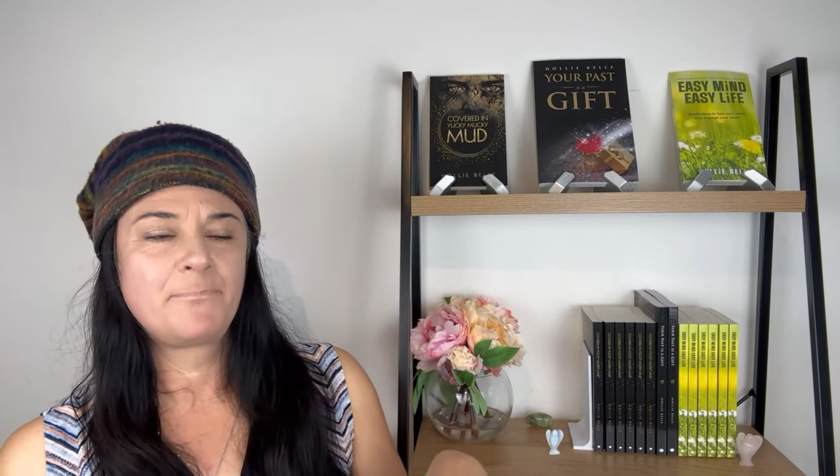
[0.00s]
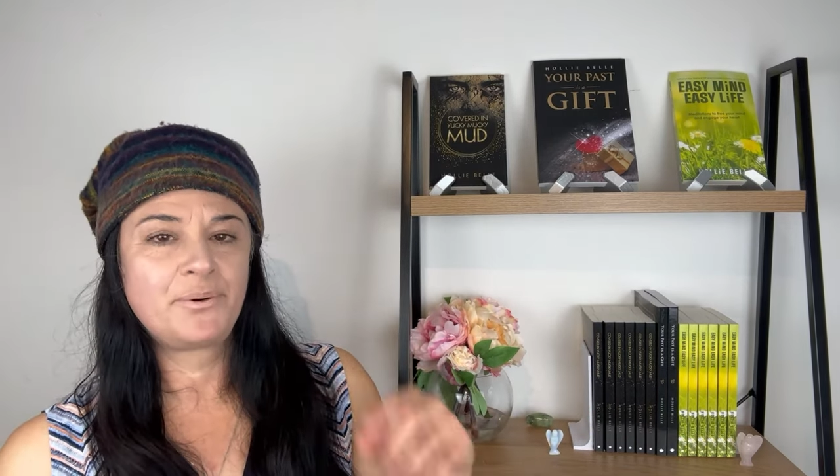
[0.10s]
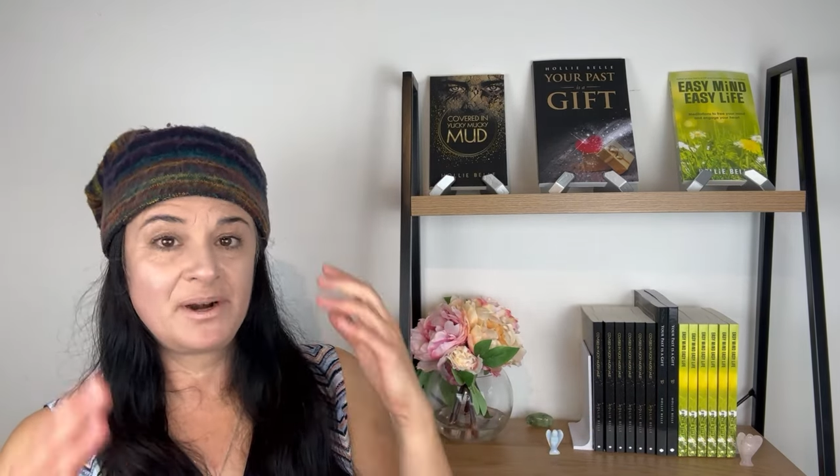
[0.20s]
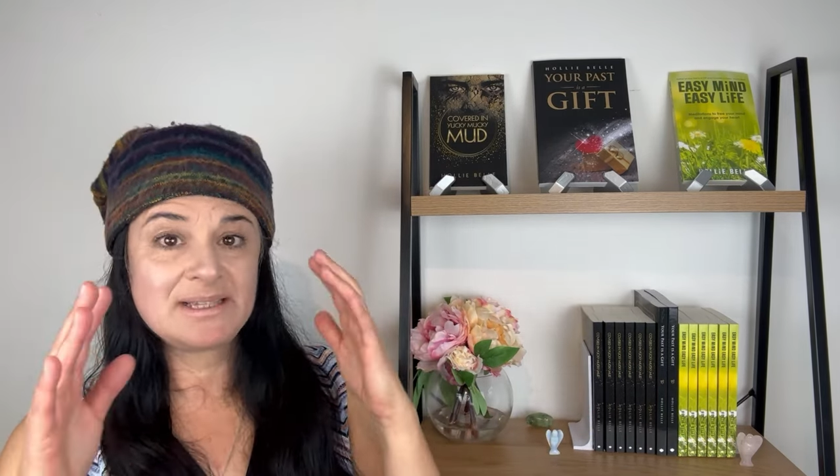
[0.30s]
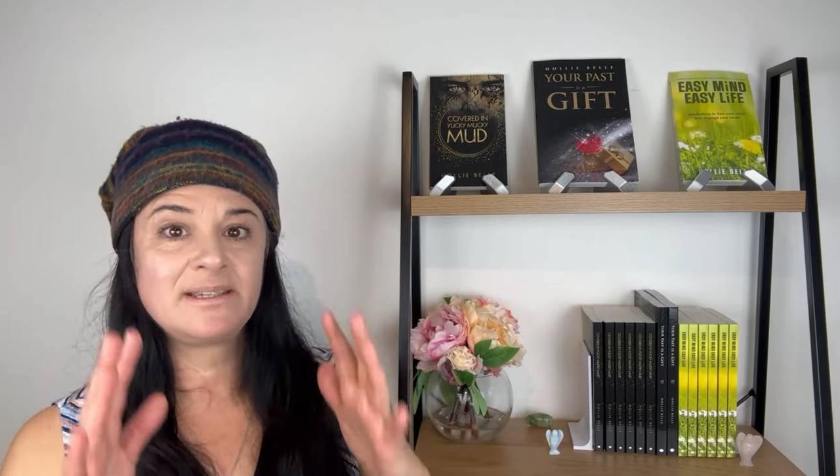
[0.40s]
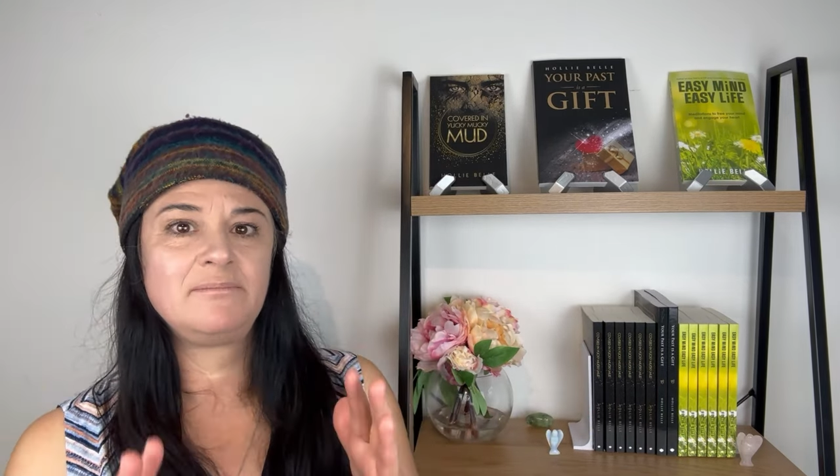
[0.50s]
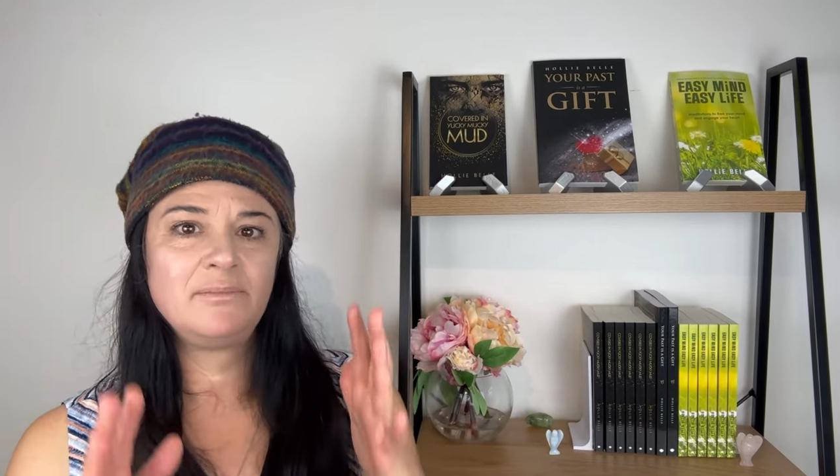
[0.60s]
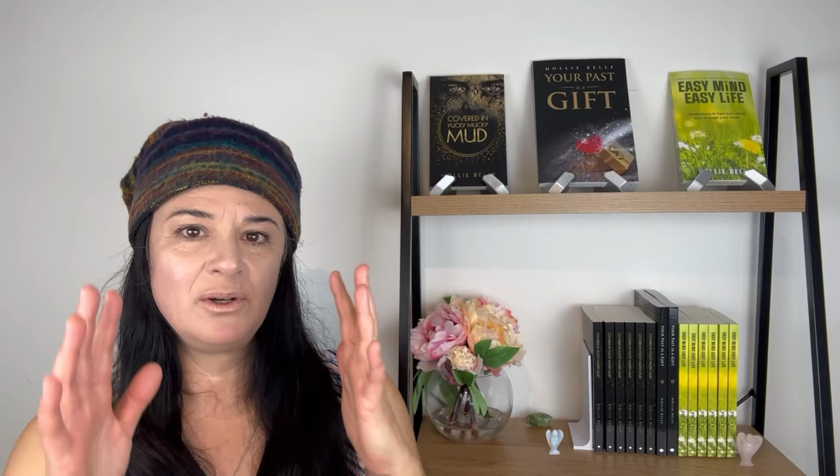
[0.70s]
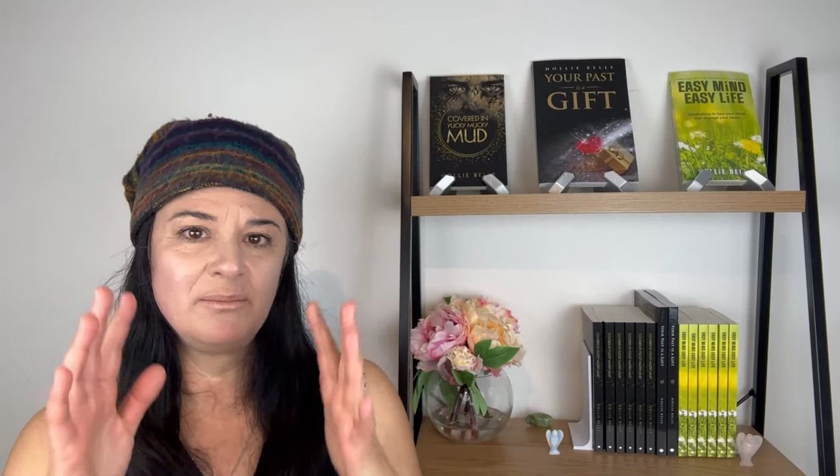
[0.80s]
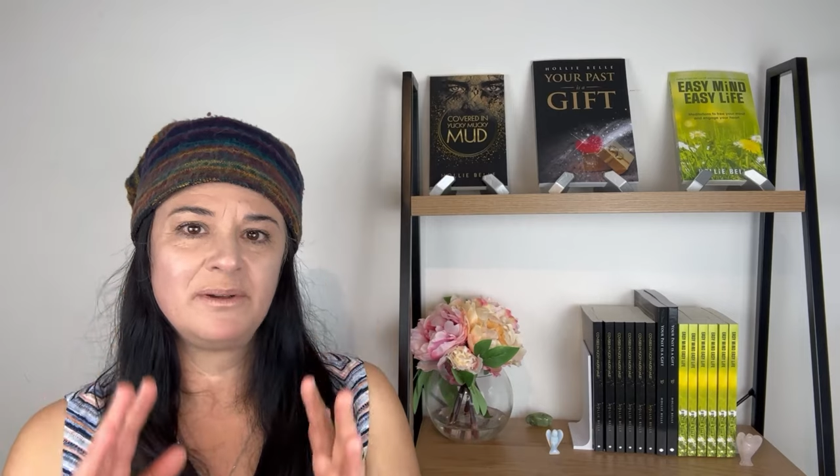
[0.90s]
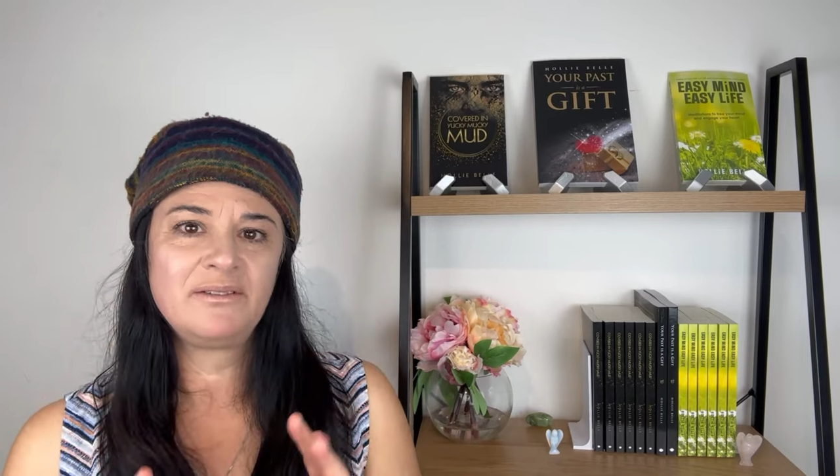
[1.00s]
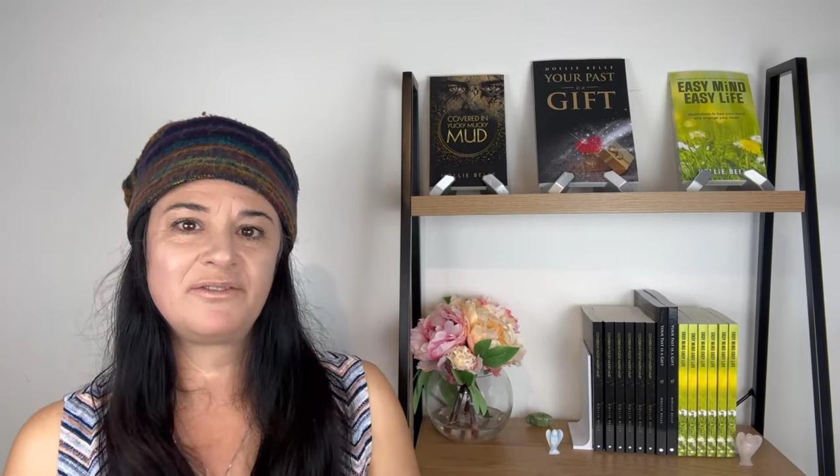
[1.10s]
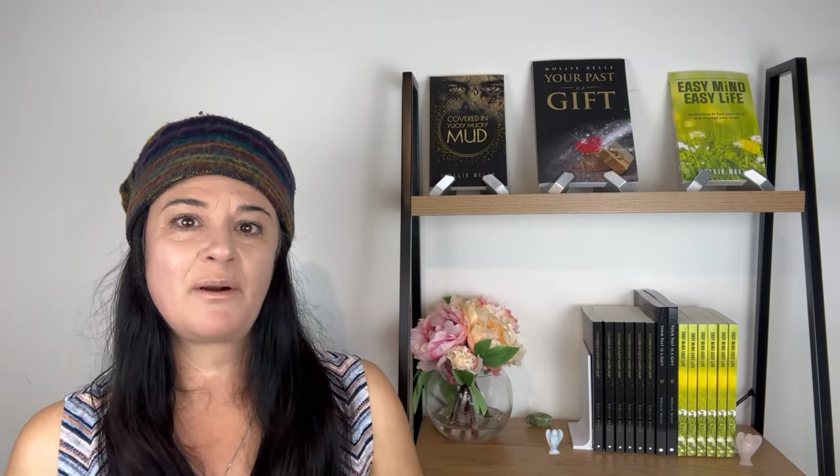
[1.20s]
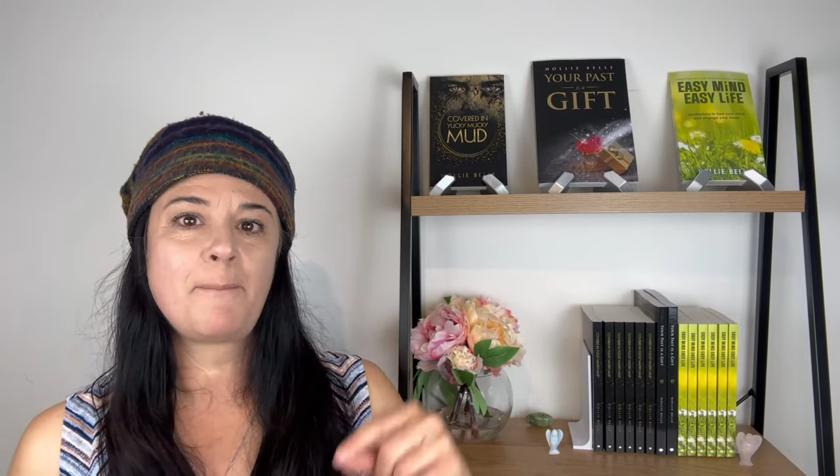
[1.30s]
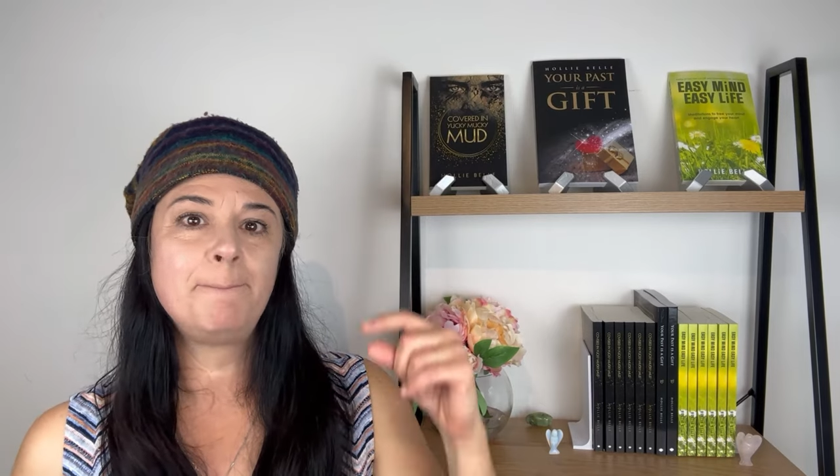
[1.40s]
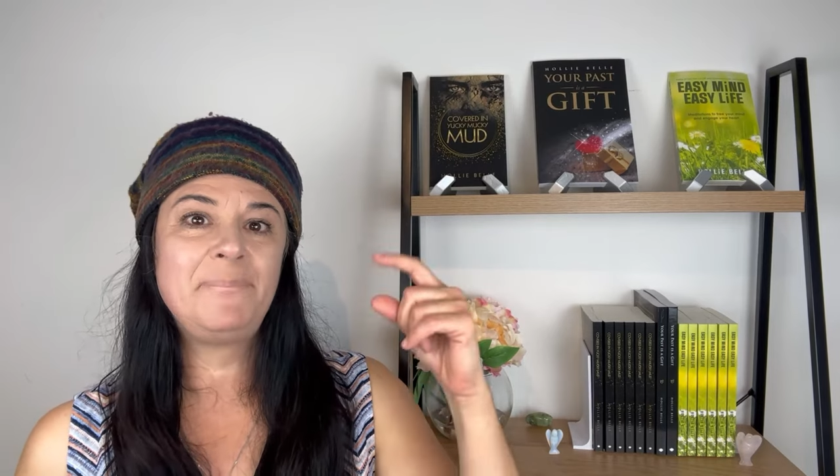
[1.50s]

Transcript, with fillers: present moment from